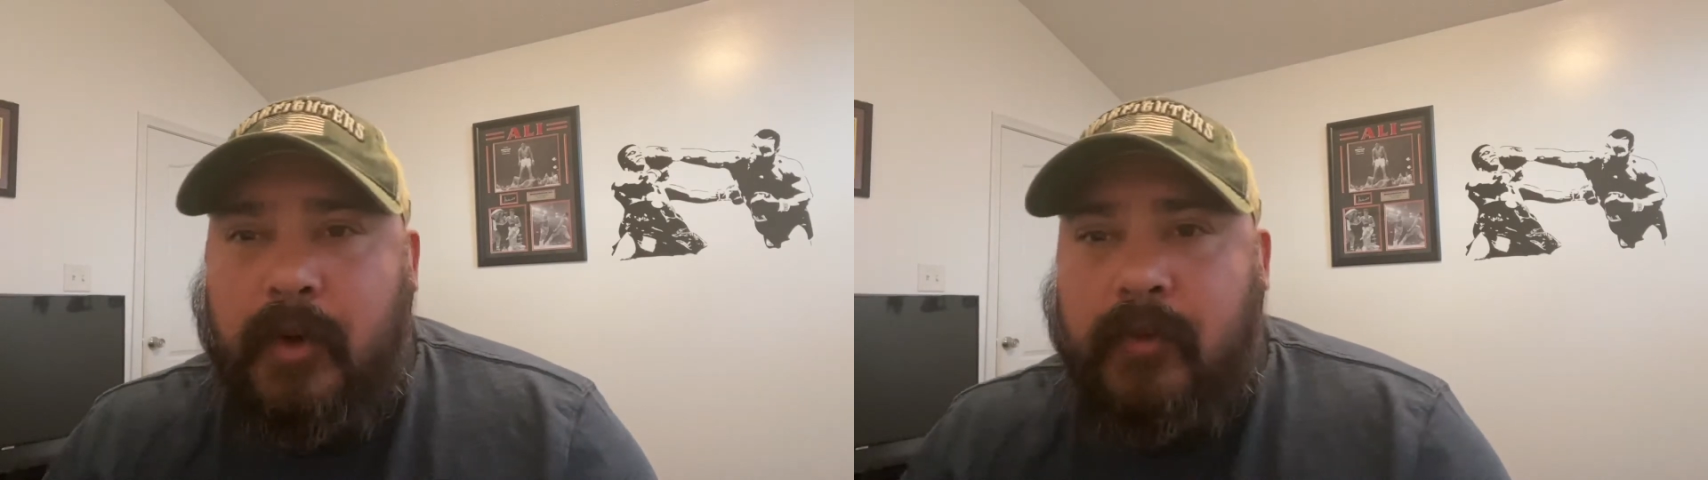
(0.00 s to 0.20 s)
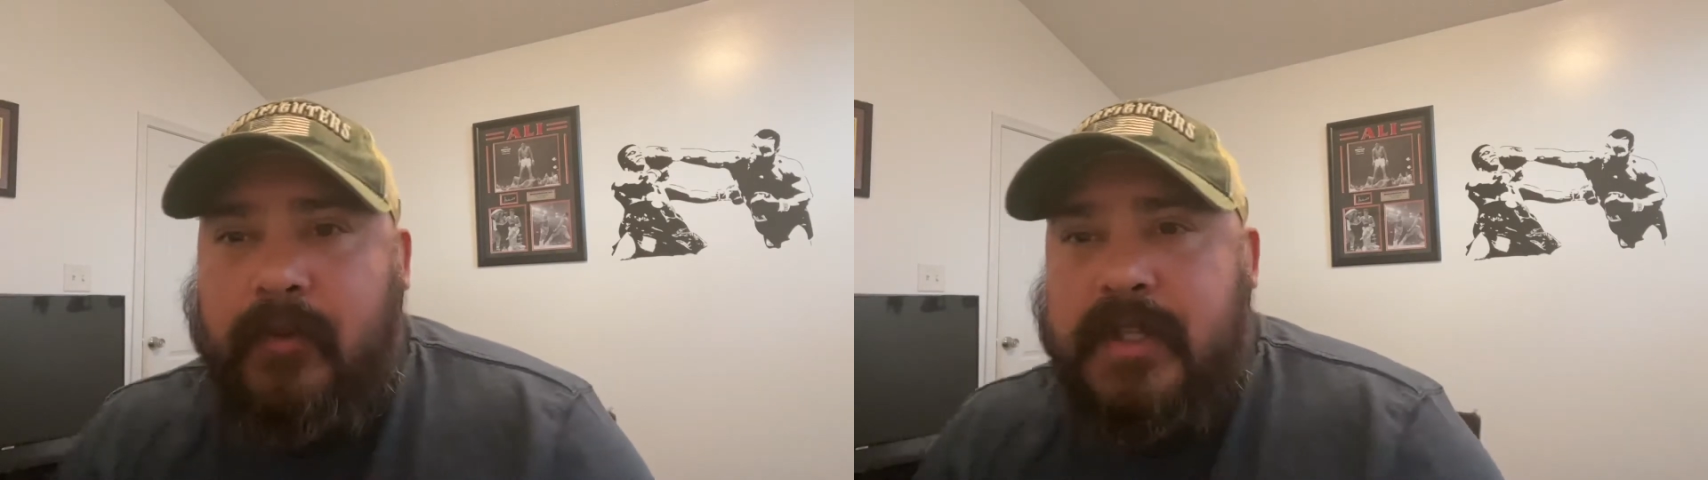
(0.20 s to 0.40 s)

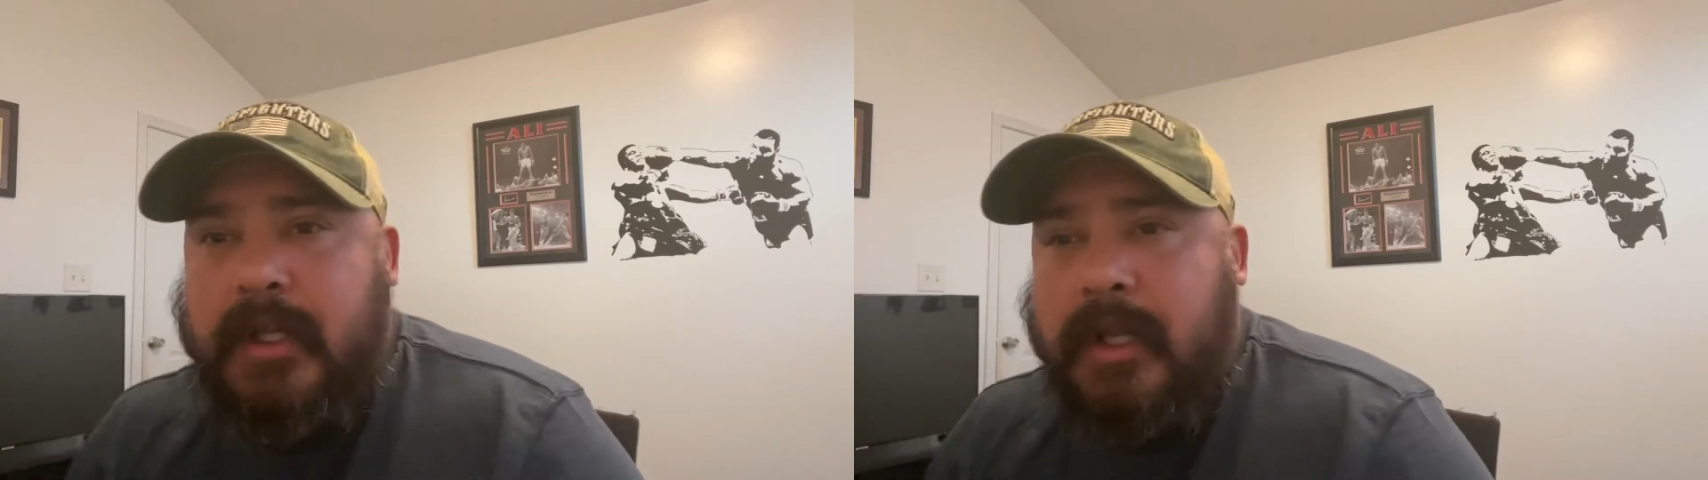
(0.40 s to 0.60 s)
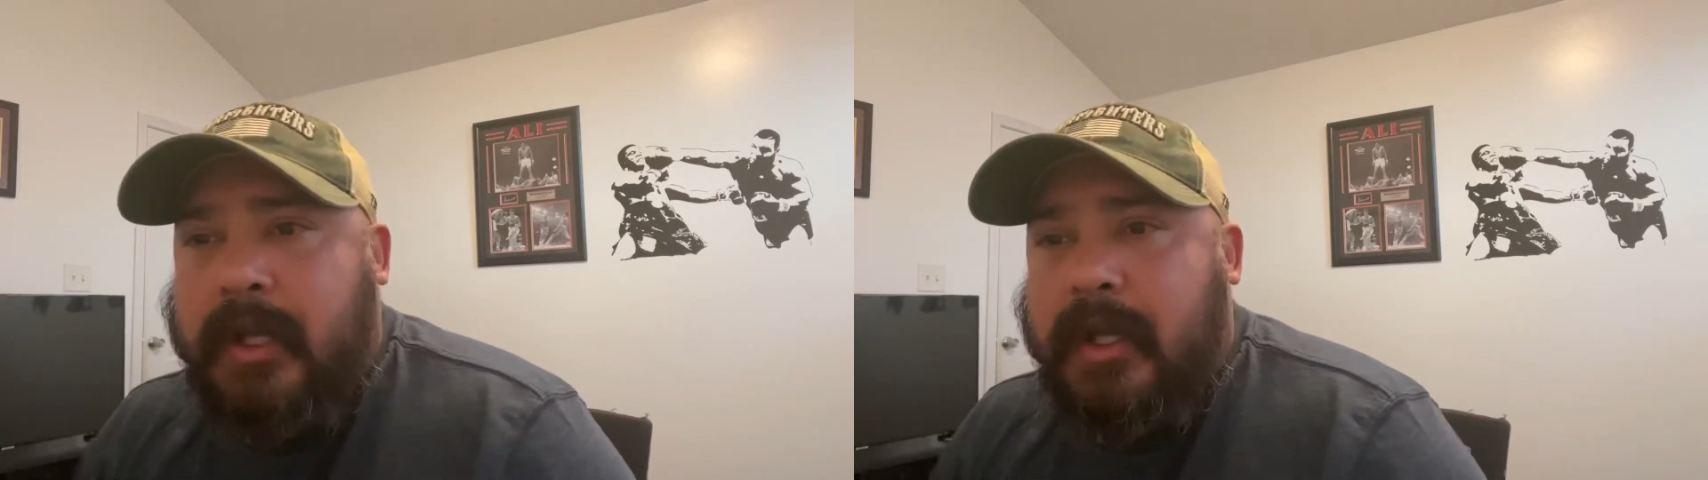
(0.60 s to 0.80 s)
both
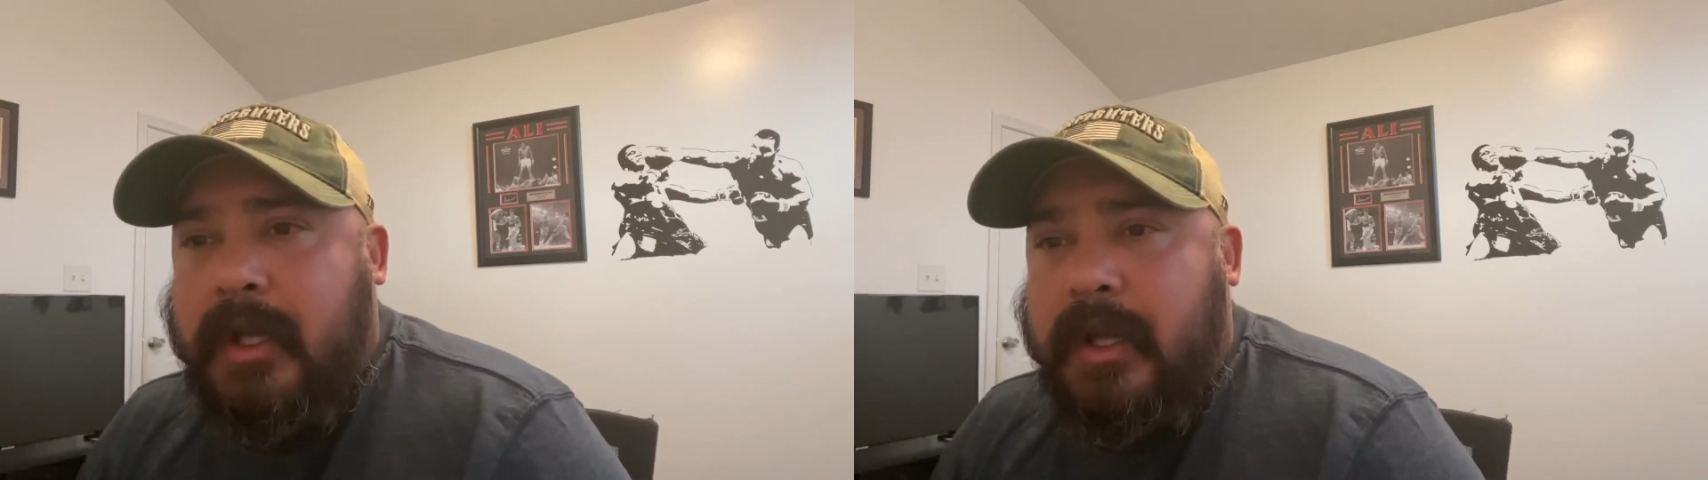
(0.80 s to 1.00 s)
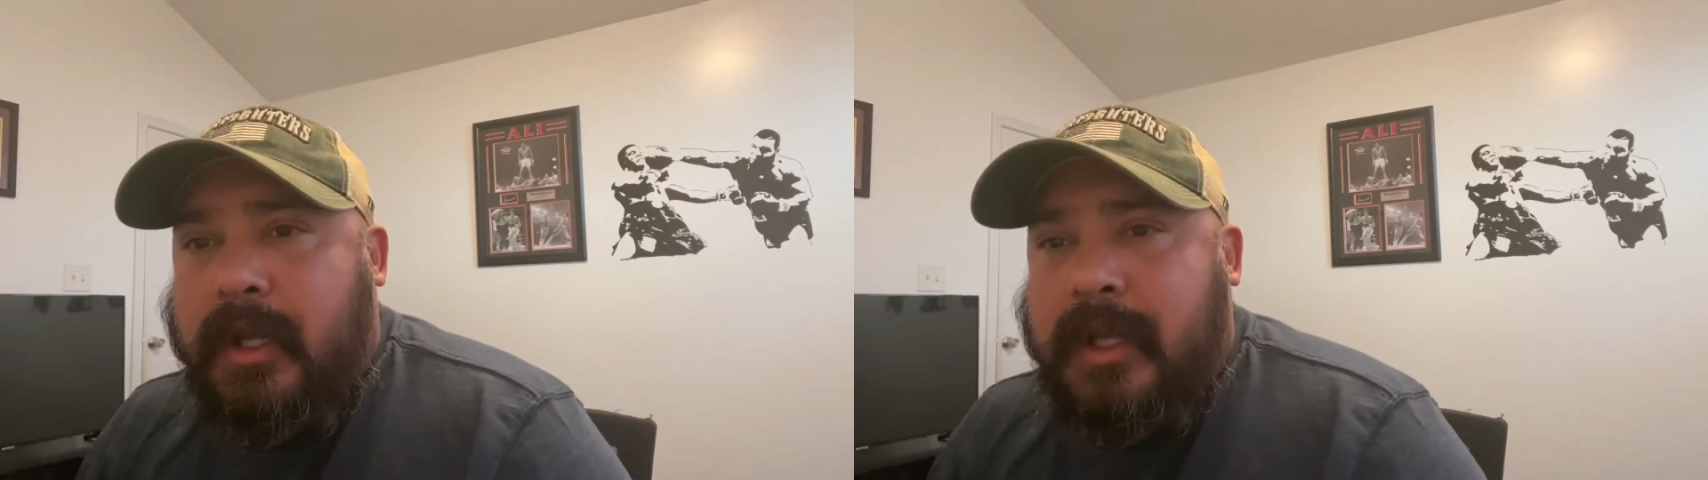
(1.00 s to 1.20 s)
physically
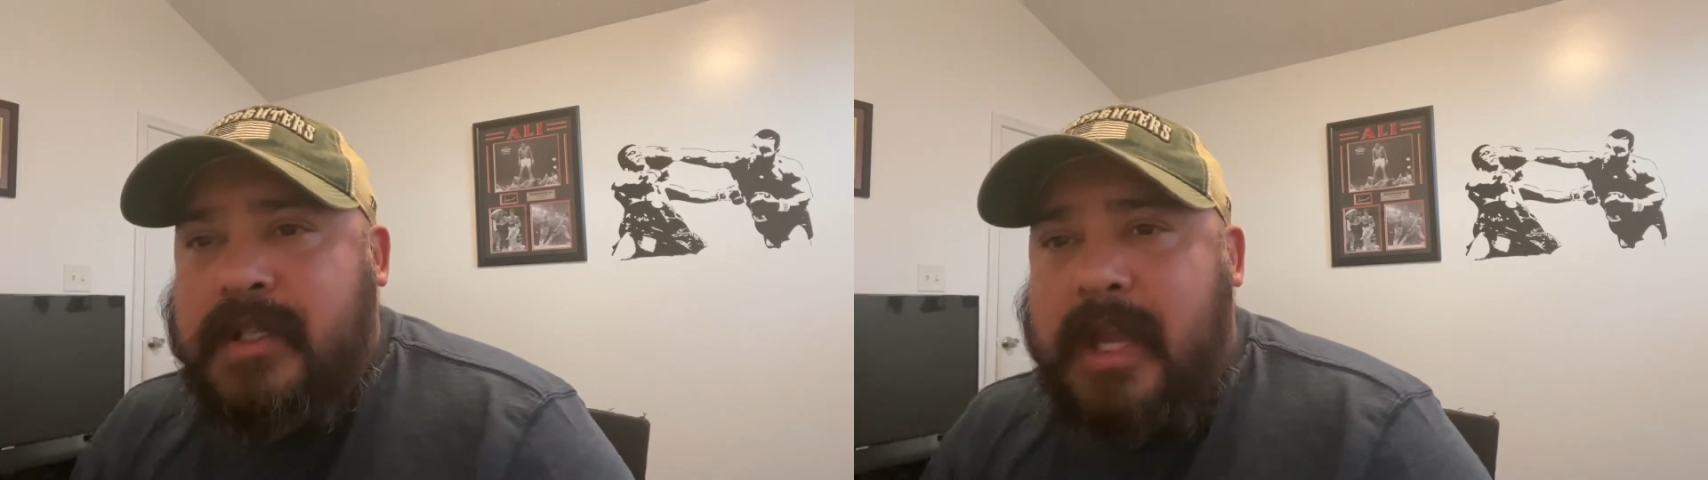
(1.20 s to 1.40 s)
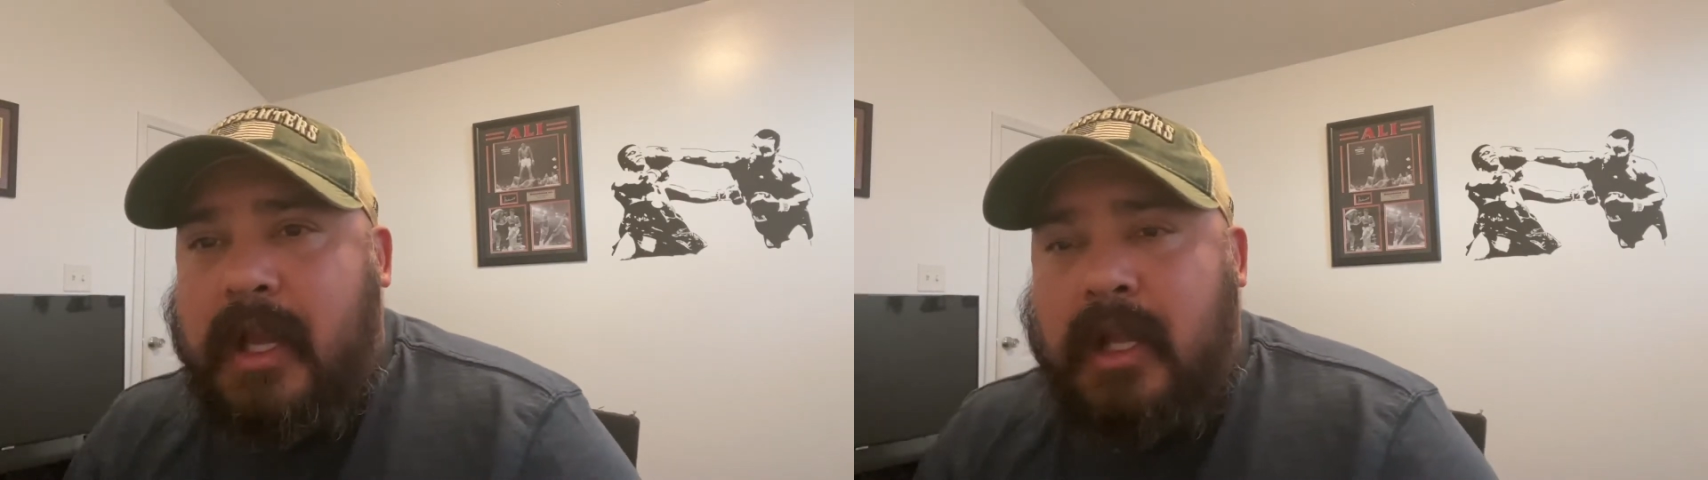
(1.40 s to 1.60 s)
and
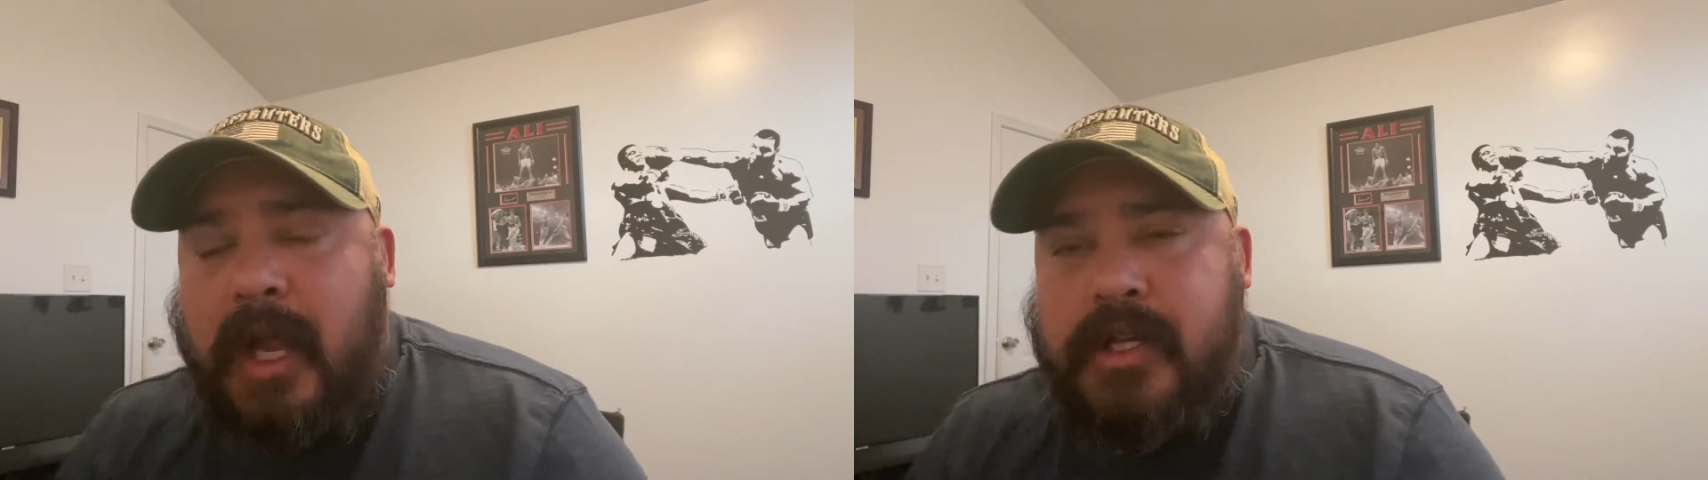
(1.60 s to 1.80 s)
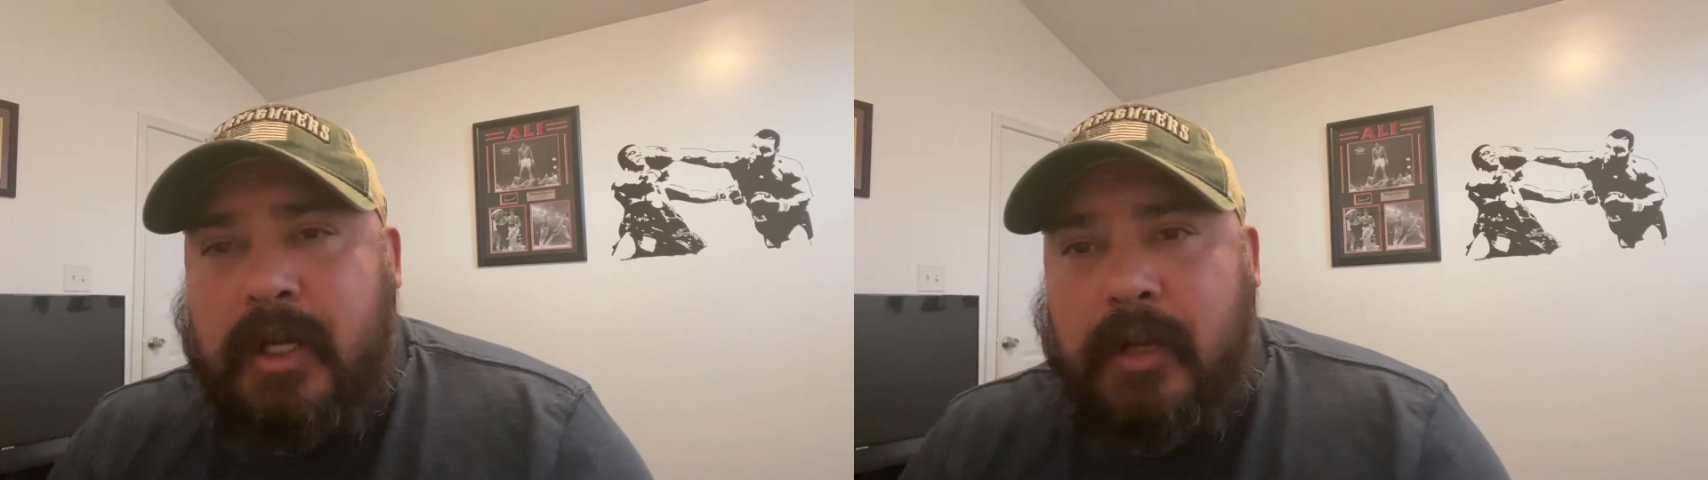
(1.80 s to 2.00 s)

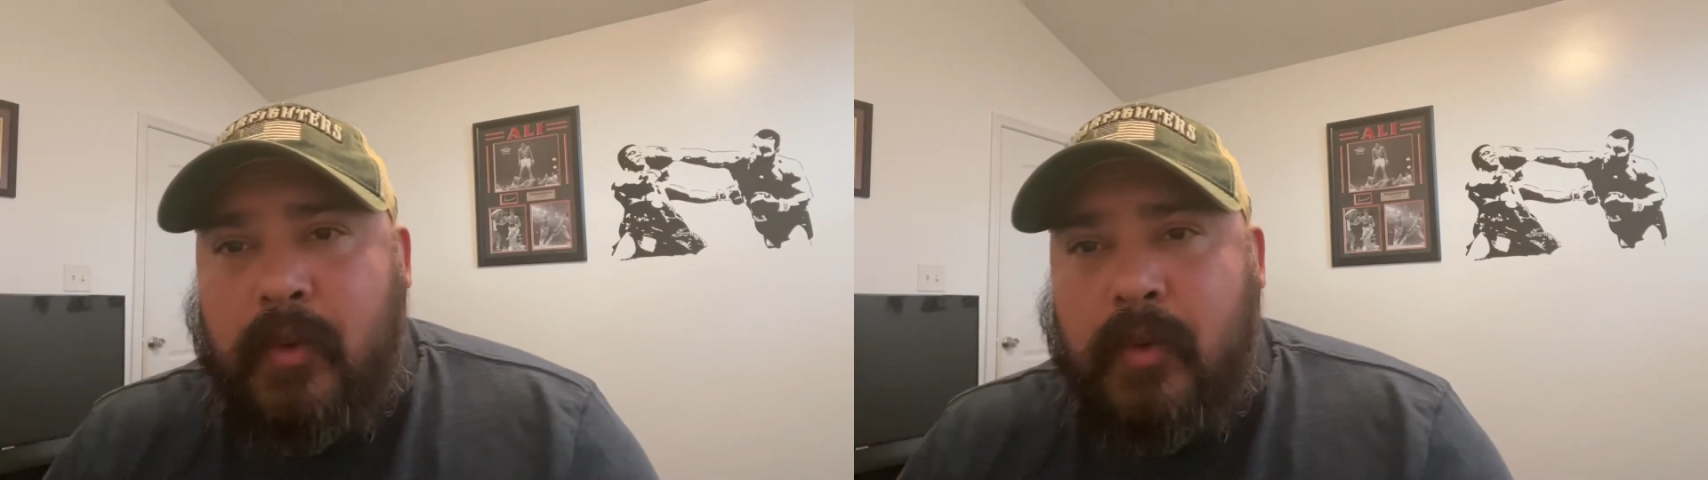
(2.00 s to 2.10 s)
psychologically.